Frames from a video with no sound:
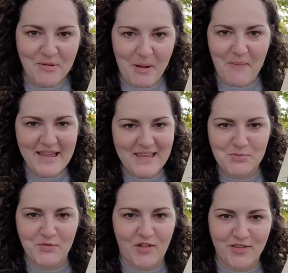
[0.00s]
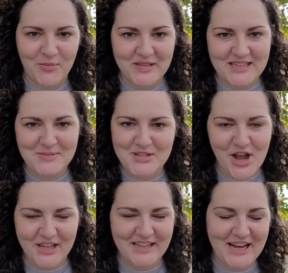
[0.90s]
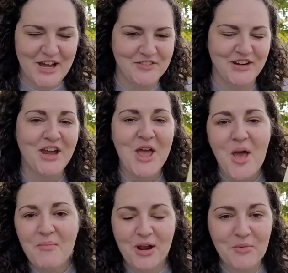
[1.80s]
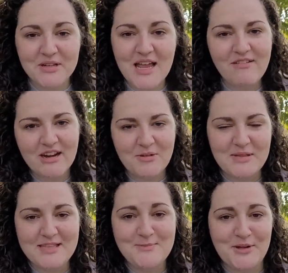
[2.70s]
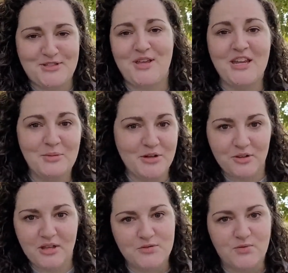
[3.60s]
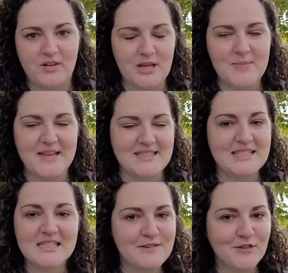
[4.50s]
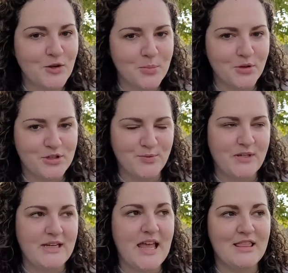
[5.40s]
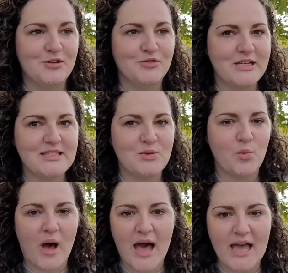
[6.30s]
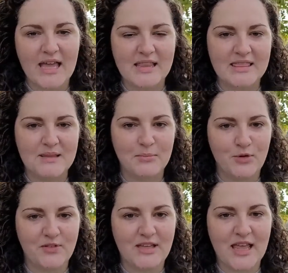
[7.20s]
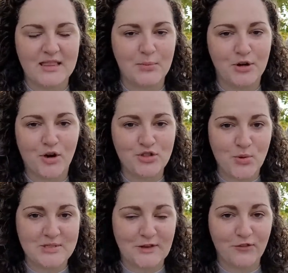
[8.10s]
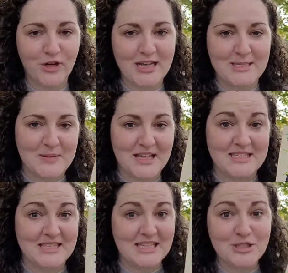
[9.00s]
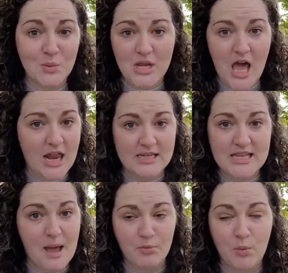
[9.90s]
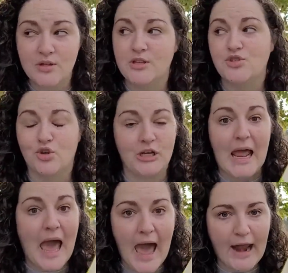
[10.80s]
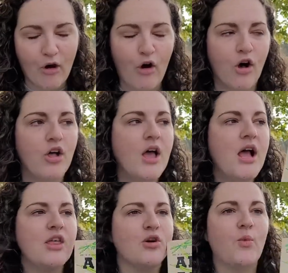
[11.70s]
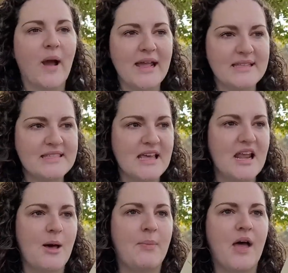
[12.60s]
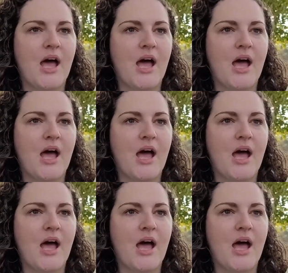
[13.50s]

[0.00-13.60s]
my mic keeps falling, the wind keeps knocking it over. But I would not recommend this book to anyone who loves reading because it's a difficult book to read. And the reason why the movie and the book are so different is because this would not adapt well to screen at all. The way it's set up,